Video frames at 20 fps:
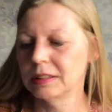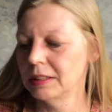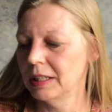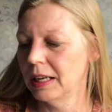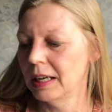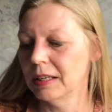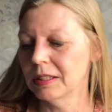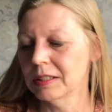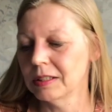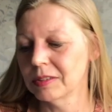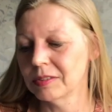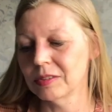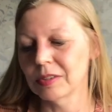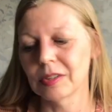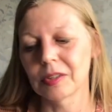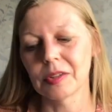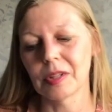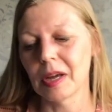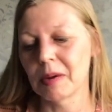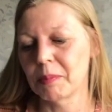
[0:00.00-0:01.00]
yeah,
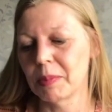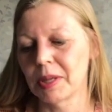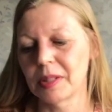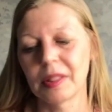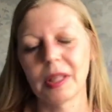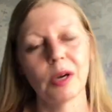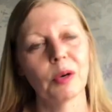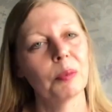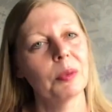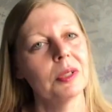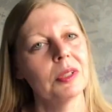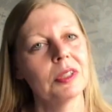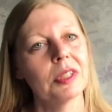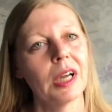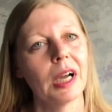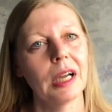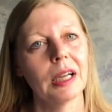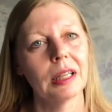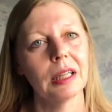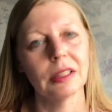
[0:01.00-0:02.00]
so I picked that up in
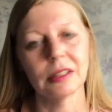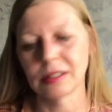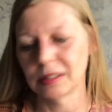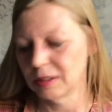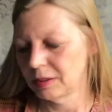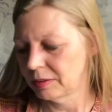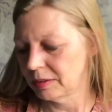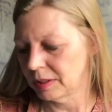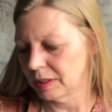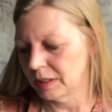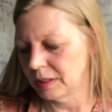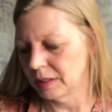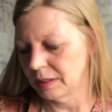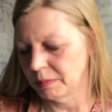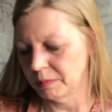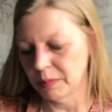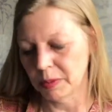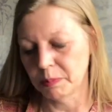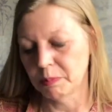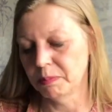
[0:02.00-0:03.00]
Thailand. It's a
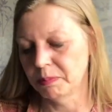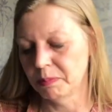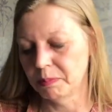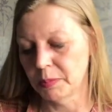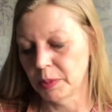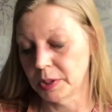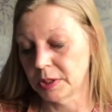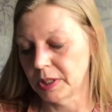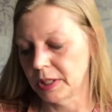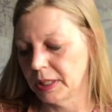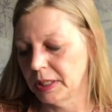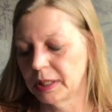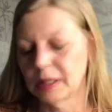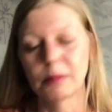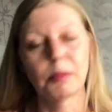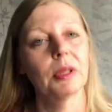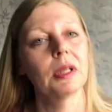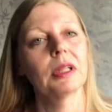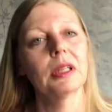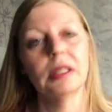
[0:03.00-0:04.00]
batik, I
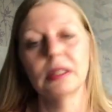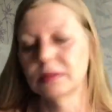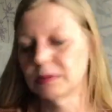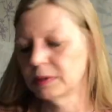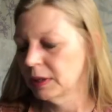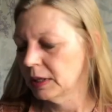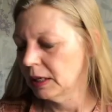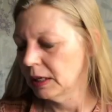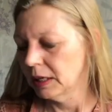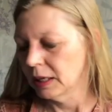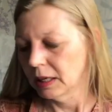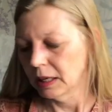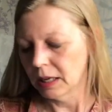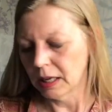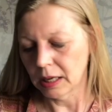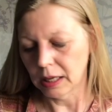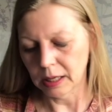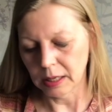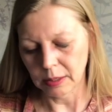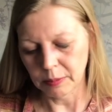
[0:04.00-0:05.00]
believe,
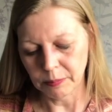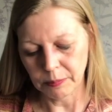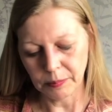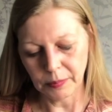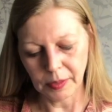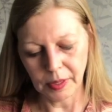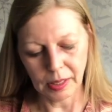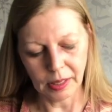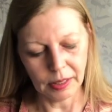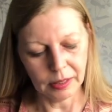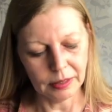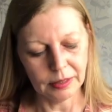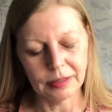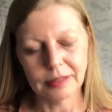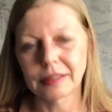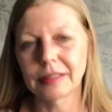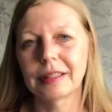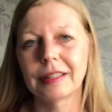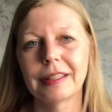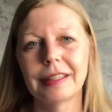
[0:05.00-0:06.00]
and
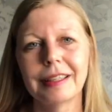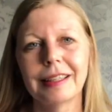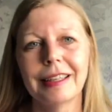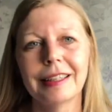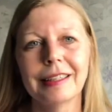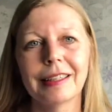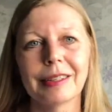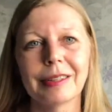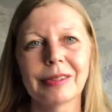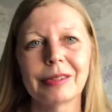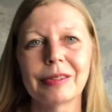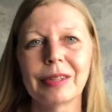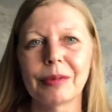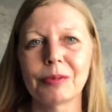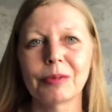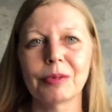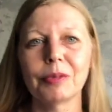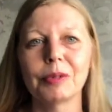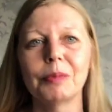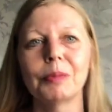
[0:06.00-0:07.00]
it's
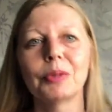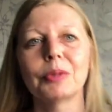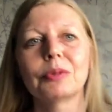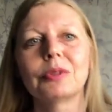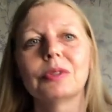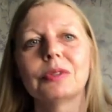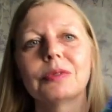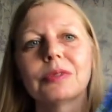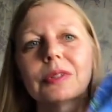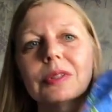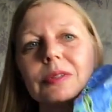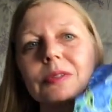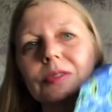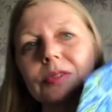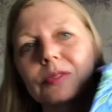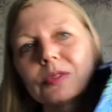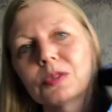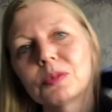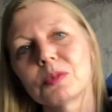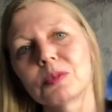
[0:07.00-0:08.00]
absolutely beautiful. It's
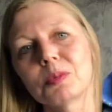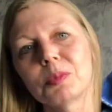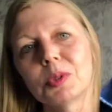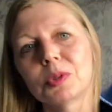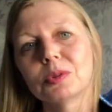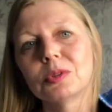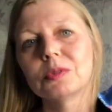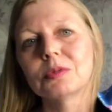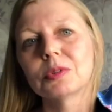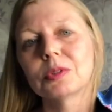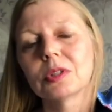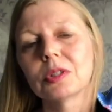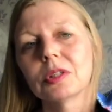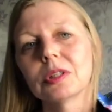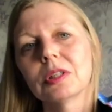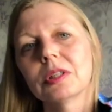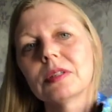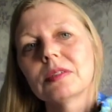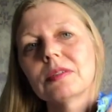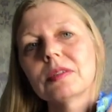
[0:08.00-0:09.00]
just beautiful
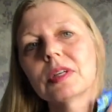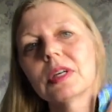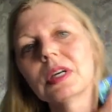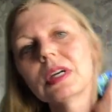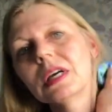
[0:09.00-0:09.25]
colours.